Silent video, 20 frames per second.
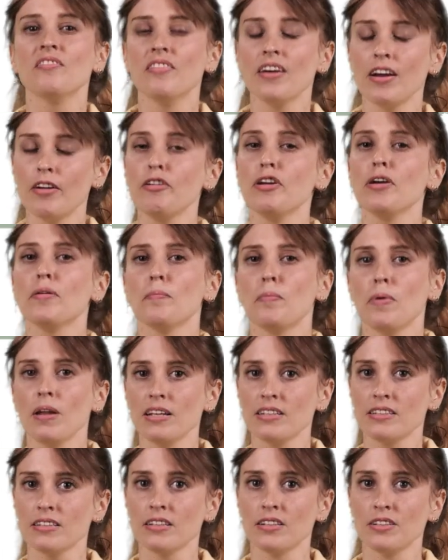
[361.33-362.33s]
very
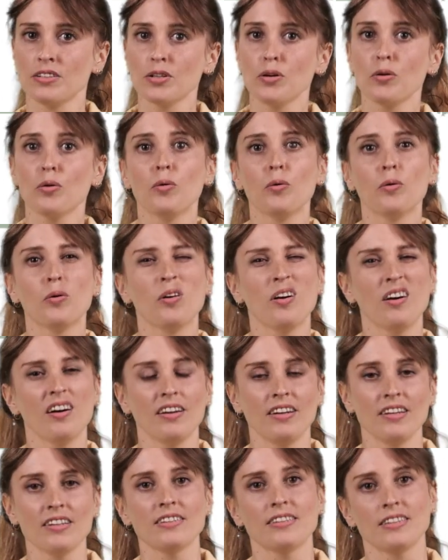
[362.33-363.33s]
unpleasant or
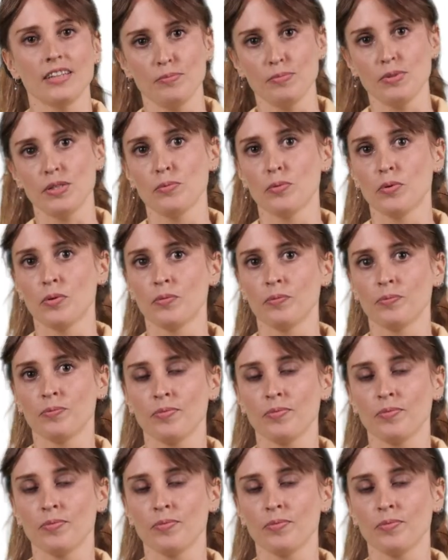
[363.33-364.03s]
unacceptable.